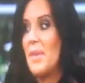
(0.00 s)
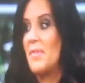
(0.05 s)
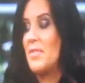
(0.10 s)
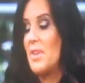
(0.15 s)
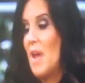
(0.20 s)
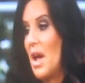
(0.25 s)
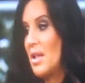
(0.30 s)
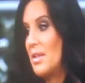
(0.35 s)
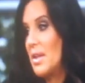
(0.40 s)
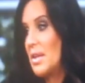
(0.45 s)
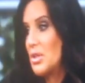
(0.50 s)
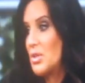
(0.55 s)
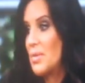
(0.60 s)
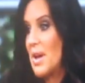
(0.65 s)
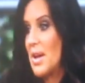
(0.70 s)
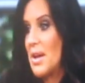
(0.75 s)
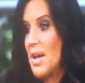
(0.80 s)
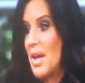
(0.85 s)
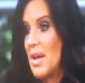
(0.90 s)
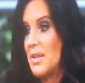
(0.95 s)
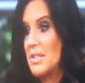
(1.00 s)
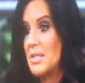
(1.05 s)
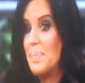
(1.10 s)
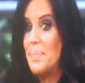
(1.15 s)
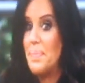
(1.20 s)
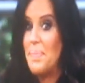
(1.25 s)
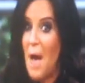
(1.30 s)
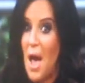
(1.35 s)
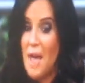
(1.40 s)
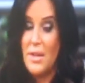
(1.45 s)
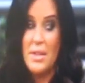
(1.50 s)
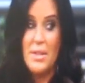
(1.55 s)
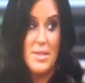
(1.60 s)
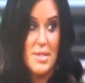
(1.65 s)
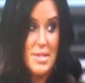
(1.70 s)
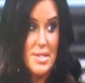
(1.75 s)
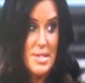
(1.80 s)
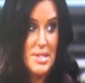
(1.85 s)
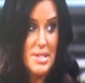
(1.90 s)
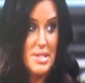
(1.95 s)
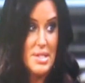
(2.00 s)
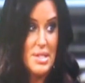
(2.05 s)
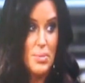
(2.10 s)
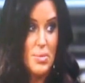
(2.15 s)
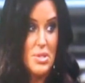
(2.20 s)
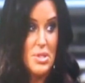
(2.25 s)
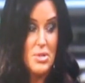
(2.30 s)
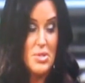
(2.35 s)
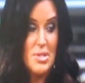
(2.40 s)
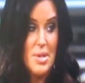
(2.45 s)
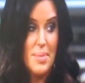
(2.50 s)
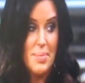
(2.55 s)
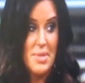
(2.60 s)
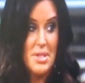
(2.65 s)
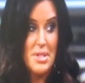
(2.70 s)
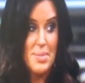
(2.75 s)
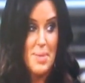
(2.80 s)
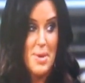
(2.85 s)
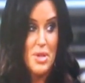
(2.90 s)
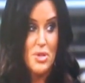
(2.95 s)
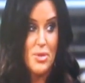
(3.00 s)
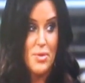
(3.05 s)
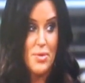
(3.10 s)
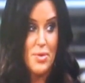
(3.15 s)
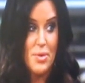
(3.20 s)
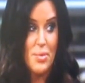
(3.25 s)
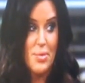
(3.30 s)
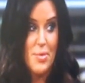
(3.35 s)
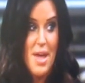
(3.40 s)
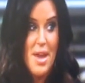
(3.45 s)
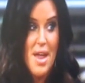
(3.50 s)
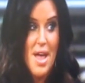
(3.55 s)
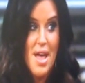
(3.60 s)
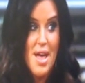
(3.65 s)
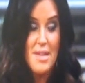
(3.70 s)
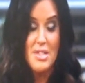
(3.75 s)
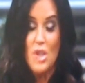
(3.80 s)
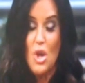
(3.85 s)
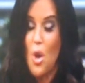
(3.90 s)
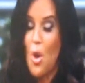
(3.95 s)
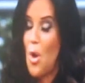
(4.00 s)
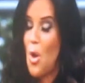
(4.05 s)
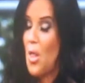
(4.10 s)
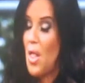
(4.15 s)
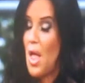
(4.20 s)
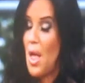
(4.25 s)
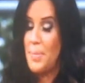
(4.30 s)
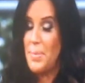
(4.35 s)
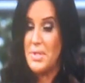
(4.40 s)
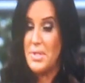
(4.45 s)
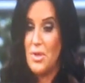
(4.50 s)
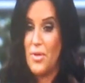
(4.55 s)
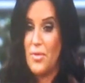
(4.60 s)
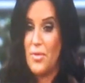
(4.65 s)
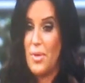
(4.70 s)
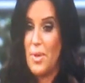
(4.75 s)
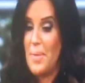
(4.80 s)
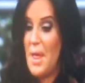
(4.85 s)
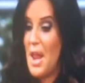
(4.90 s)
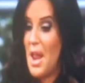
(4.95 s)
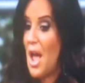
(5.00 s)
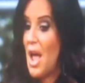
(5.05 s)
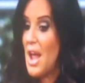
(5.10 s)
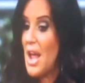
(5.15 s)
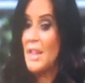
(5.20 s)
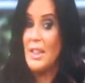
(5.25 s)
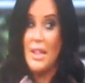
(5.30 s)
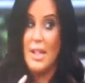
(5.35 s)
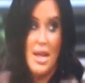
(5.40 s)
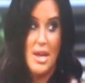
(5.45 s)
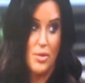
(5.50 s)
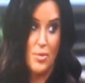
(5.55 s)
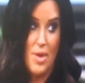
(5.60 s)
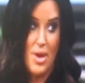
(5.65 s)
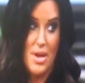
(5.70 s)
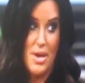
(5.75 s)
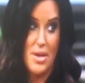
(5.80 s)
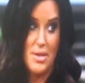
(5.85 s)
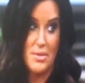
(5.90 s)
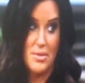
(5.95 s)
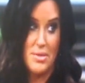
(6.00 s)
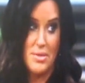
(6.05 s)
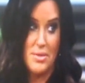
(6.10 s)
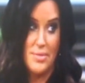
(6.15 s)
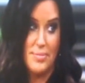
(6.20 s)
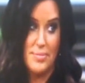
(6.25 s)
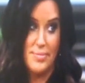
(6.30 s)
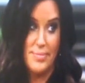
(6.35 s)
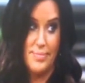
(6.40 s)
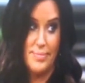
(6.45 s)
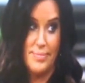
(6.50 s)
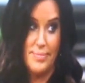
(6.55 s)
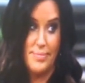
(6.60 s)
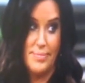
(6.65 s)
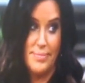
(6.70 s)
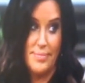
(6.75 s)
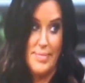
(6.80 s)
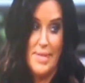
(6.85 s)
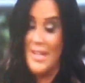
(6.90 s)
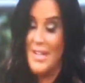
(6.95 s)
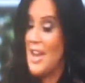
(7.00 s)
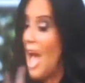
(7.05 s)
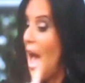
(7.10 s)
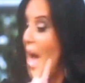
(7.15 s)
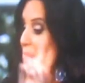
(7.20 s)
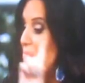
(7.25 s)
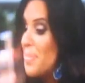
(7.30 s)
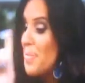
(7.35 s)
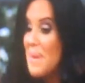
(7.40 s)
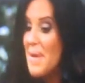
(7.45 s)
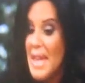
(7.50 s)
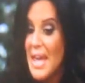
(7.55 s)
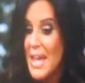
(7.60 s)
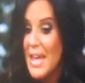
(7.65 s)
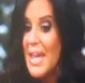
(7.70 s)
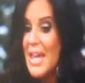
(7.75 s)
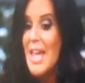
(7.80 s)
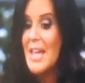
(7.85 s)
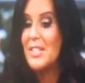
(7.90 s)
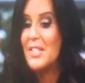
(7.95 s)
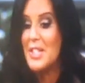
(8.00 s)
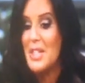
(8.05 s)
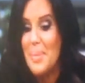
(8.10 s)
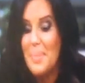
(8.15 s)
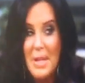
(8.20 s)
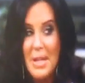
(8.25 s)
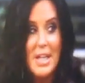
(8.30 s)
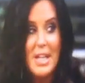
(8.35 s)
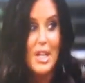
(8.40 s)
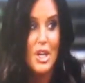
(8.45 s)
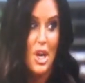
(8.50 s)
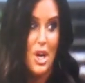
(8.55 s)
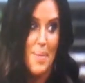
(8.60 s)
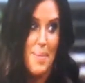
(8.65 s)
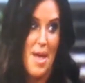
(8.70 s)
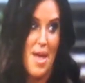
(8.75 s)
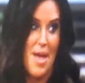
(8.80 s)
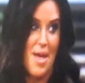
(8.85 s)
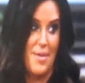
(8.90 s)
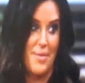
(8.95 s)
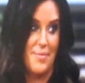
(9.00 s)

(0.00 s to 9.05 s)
have not liked redheads. But this season we do something special for the redheads, a whole episode for them. And I like redheads. Not me, it's the millionaire man.